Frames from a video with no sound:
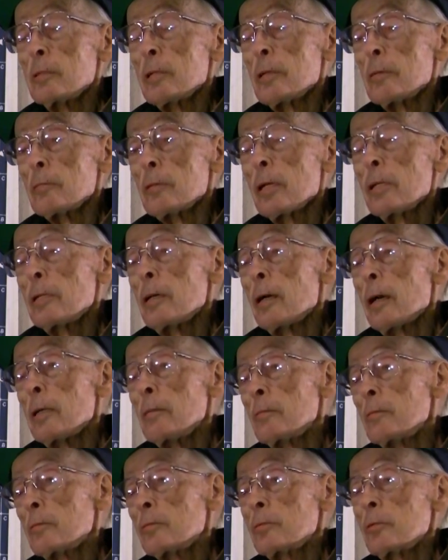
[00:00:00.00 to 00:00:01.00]
and they
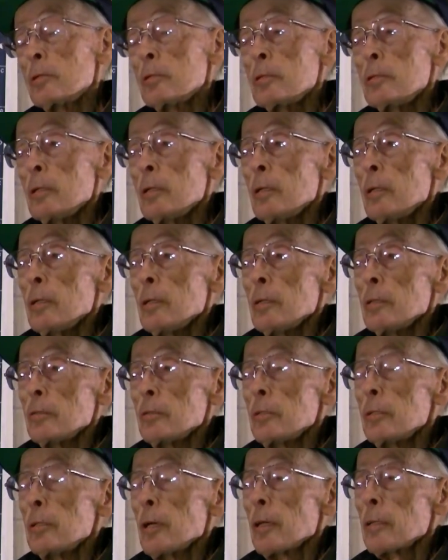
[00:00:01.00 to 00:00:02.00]
died when
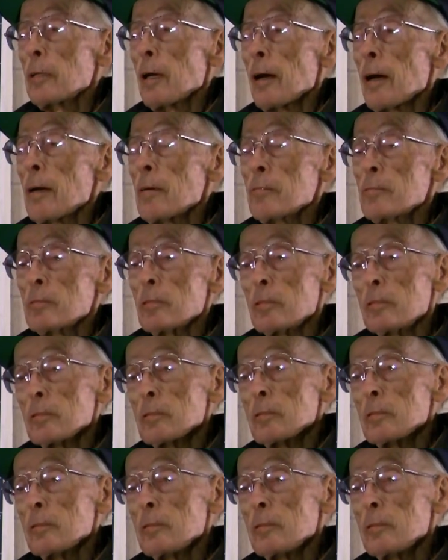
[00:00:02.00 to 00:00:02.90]
she got the house, so